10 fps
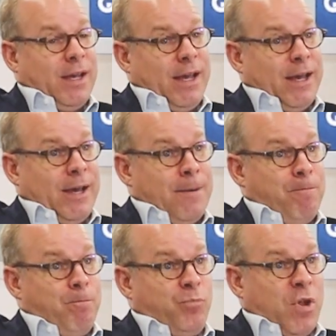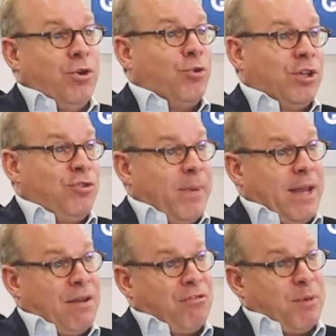in order to
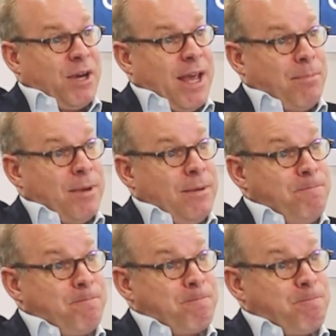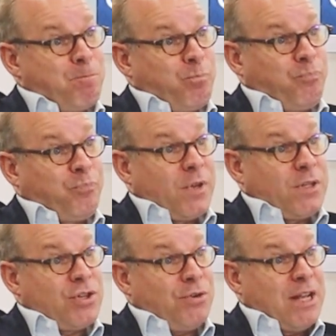make everybody happy.
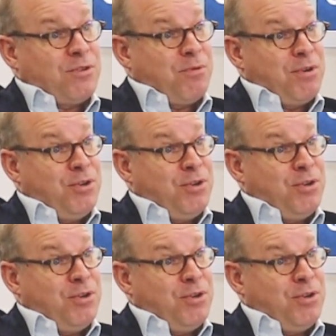So that's what we